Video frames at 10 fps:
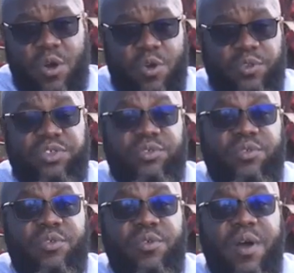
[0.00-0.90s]
or
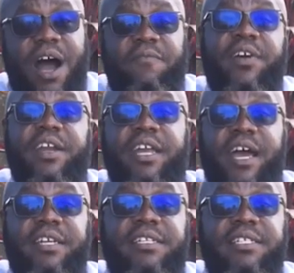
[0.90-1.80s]
through a
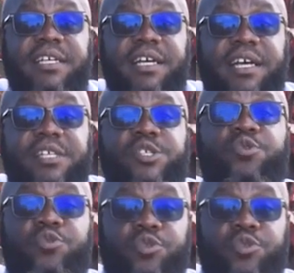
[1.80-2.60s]
variant uh,